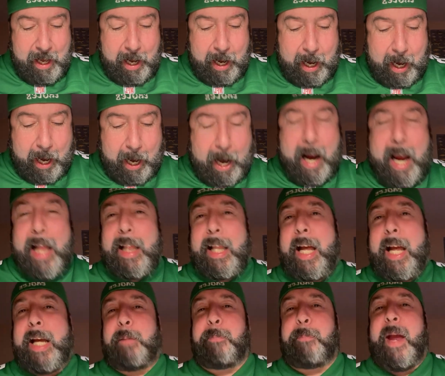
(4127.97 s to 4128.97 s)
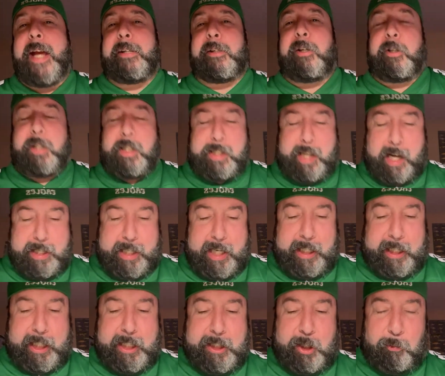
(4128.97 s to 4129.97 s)
I like Baker because I
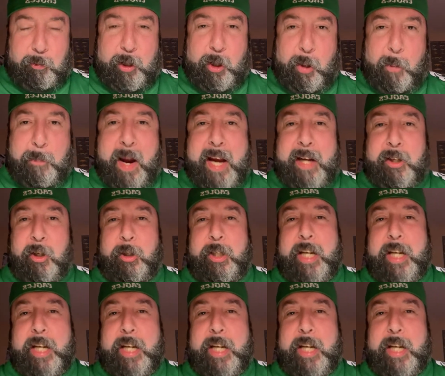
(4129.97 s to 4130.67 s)
think he's a real baker.